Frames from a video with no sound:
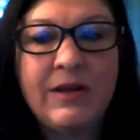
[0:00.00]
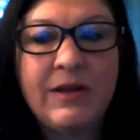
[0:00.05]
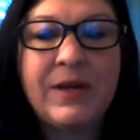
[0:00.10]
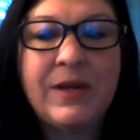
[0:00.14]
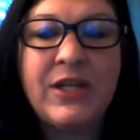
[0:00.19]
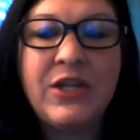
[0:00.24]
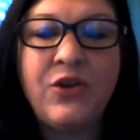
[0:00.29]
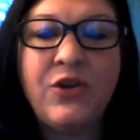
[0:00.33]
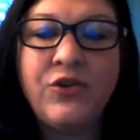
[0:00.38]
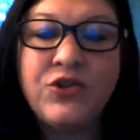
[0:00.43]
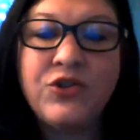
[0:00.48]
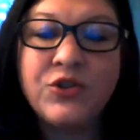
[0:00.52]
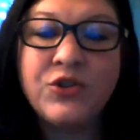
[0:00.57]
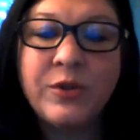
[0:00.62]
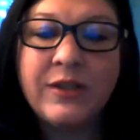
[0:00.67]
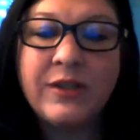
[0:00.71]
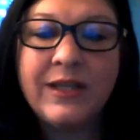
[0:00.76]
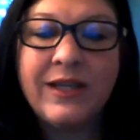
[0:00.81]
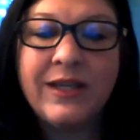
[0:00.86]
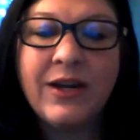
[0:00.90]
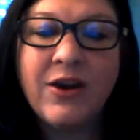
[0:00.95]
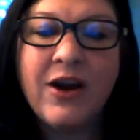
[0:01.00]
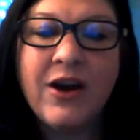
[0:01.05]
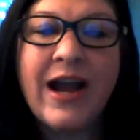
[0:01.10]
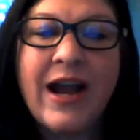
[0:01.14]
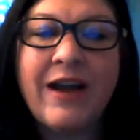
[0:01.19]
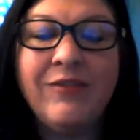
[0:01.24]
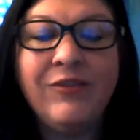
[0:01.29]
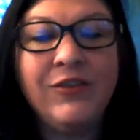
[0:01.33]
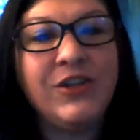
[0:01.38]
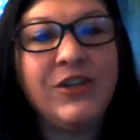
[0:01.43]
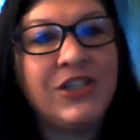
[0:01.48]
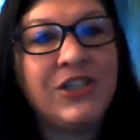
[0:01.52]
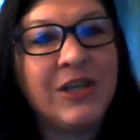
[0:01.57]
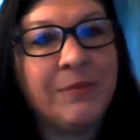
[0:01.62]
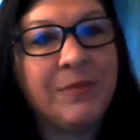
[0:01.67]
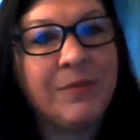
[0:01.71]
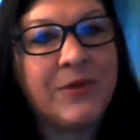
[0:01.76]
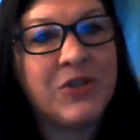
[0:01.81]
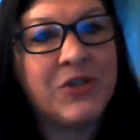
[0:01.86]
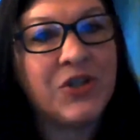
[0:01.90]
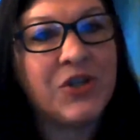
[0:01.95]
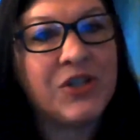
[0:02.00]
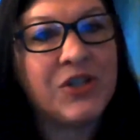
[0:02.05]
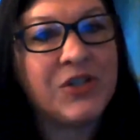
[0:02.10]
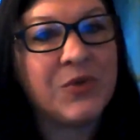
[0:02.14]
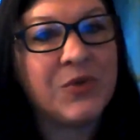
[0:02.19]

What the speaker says: but usually our average temperature is